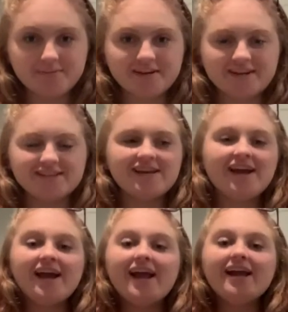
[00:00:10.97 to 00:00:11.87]
because
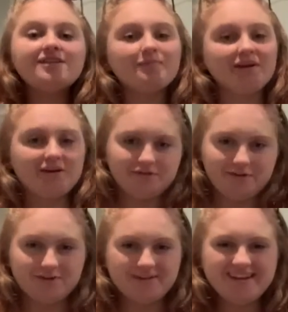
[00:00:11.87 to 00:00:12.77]
it's been a
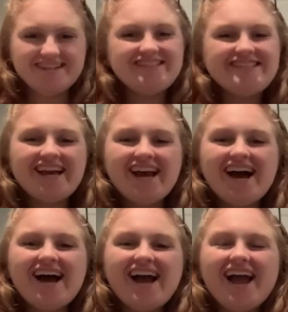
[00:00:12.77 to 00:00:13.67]
few weeks
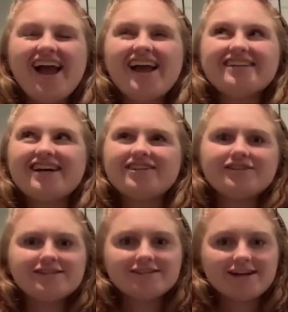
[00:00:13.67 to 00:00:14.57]
and I
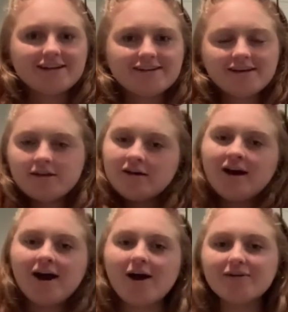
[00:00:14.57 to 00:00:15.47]
just decided
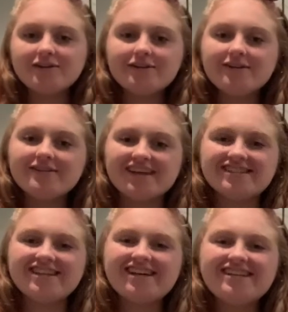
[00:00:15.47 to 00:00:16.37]
I want to do
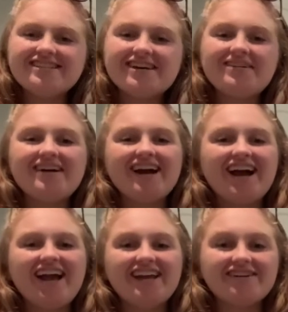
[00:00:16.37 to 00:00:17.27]
this. So,
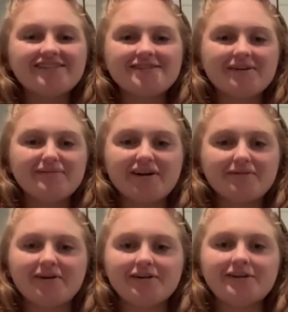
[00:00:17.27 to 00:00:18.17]
and also I'm not
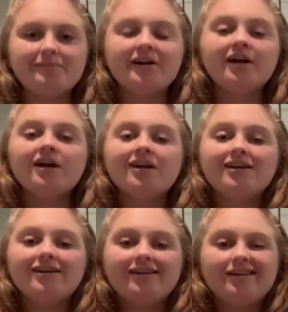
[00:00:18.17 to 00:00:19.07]
in my room.
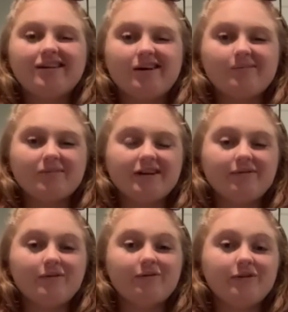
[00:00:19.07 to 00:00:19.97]
I'm gonna
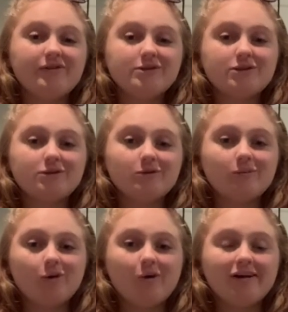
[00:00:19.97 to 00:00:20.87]
give you a few reasons.
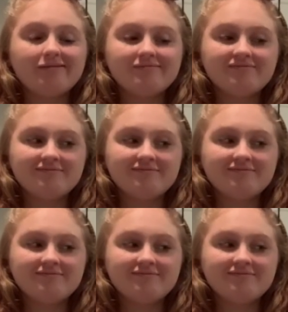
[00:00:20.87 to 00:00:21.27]
Number one,